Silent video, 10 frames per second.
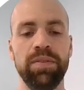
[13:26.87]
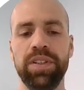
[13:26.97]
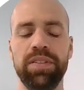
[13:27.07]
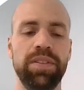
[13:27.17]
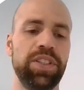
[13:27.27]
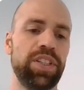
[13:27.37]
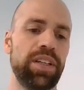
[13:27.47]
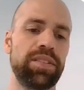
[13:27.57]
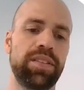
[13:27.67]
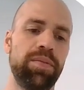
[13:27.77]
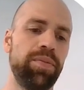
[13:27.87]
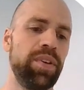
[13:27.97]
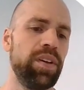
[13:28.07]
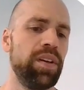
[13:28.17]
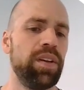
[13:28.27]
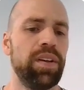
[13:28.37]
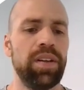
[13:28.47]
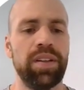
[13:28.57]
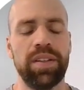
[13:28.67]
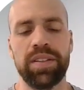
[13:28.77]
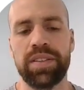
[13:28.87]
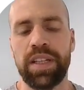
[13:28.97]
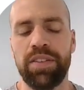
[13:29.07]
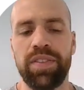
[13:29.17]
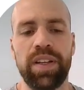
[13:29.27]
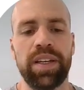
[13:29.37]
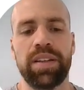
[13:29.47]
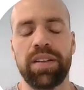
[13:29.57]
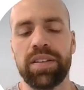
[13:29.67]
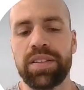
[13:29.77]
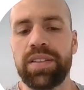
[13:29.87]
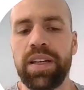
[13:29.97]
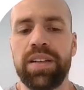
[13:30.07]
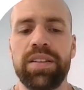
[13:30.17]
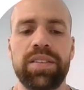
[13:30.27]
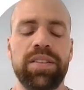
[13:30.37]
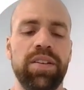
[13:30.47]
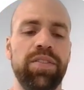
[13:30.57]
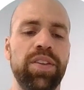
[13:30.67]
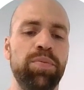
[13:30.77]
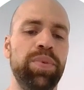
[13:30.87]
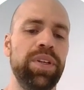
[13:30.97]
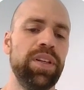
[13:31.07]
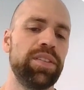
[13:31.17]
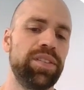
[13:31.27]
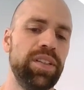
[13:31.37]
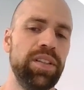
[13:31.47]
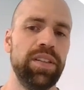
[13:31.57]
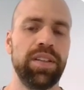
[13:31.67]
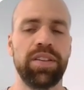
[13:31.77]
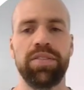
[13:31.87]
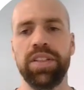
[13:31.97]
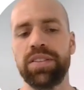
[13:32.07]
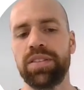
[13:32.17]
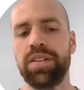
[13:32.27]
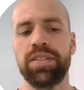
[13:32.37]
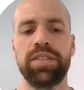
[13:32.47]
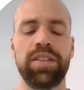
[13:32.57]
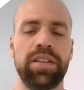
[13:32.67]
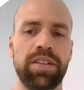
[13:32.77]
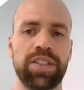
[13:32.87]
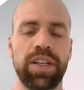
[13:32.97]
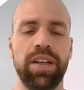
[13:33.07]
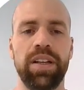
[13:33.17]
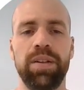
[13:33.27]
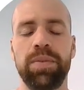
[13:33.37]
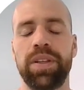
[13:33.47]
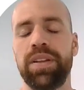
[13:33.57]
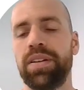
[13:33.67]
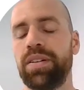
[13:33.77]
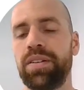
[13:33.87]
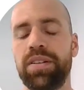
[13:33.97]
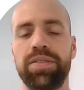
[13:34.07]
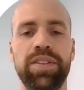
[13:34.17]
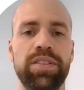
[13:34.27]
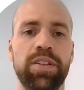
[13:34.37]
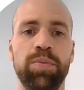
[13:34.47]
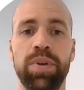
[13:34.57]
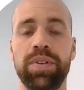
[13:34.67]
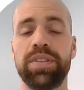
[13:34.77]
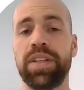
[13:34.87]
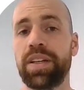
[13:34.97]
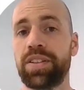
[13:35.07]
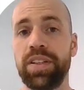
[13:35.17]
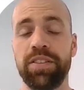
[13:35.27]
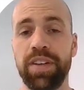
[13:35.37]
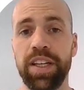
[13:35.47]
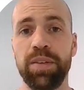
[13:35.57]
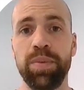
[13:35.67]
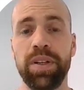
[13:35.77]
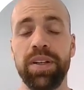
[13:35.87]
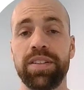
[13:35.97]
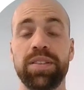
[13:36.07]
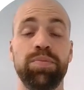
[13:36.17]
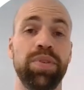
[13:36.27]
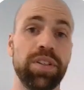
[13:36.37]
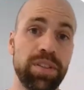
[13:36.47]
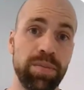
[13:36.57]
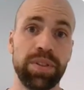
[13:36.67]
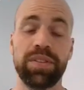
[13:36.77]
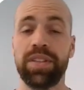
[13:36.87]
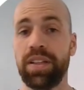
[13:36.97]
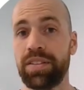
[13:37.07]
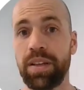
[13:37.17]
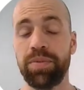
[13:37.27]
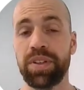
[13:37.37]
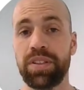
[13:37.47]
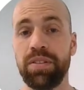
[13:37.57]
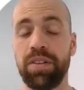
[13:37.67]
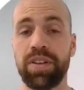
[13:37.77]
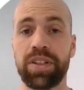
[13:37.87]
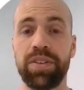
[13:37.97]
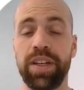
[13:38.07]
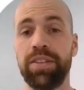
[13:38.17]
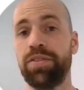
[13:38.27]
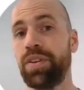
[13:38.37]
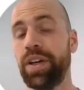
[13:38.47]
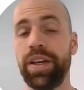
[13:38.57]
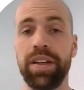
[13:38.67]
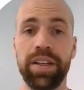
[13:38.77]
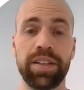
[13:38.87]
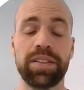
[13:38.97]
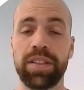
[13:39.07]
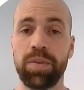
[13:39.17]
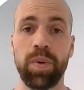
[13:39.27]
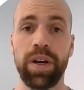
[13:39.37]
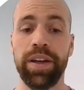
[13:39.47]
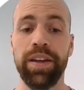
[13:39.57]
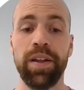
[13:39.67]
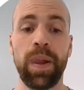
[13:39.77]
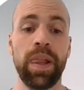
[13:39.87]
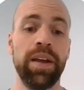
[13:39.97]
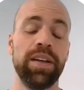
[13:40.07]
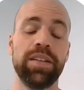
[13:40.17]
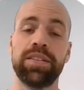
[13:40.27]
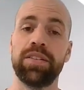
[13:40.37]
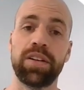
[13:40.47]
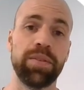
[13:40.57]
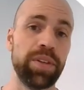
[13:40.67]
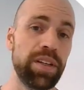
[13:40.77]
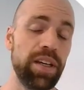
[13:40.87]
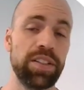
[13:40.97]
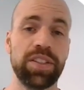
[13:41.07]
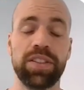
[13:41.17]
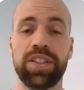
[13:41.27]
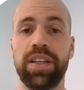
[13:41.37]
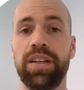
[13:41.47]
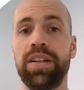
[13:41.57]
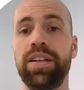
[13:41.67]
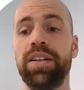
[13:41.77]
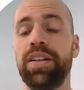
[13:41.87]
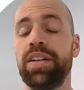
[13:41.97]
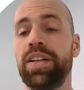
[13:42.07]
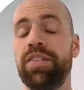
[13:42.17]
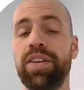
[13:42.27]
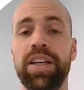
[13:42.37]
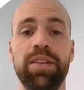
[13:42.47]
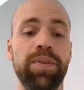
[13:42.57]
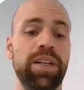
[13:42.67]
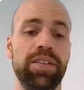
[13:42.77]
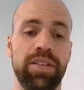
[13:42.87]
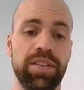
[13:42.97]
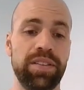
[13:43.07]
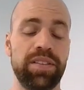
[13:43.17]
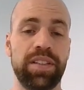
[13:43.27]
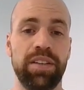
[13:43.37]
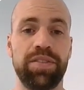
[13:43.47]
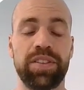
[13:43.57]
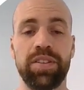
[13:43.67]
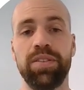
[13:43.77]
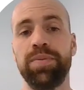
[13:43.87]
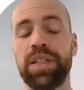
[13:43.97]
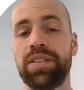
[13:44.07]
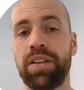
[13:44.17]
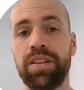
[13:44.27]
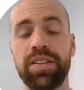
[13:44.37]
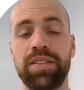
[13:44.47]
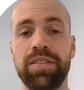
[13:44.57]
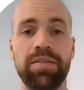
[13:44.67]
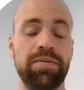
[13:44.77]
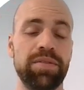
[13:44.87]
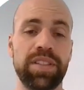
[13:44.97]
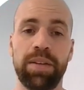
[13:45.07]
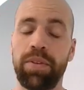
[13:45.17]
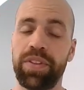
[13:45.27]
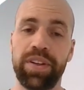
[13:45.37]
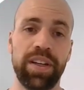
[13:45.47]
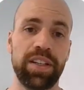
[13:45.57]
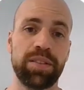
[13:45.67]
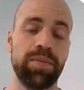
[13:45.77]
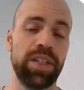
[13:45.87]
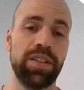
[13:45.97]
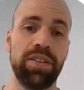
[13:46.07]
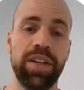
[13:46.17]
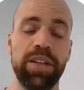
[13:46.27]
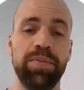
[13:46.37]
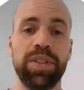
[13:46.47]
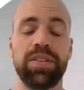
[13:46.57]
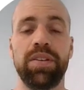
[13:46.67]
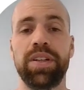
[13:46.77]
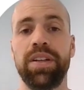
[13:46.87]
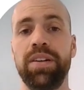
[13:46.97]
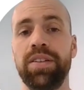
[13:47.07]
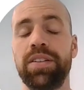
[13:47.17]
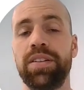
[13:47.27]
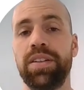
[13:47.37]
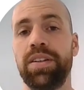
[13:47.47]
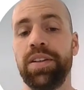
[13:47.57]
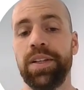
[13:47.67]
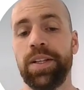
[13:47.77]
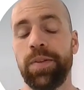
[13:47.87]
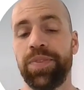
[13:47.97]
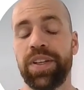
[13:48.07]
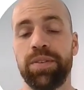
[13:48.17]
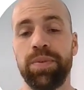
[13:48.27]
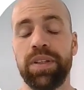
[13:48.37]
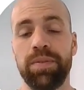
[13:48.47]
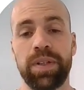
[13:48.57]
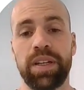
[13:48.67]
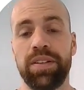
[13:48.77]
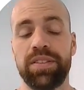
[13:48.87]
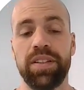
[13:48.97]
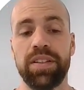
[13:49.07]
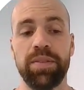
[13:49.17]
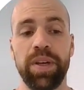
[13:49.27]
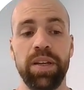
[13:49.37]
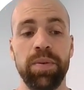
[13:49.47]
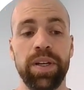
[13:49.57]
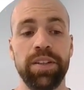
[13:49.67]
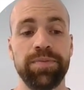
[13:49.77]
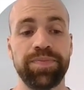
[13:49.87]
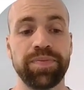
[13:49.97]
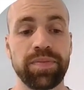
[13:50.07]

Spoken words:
we check some stuff like the status of the PLC and the resources and the channel, whether all of these components are actually available. Is it possible to send something to our crane for ALX and Y? Is our communication channel available and all this stuff? So based on this, some of the tasks might already be sorted out, as we cannot send them anyway.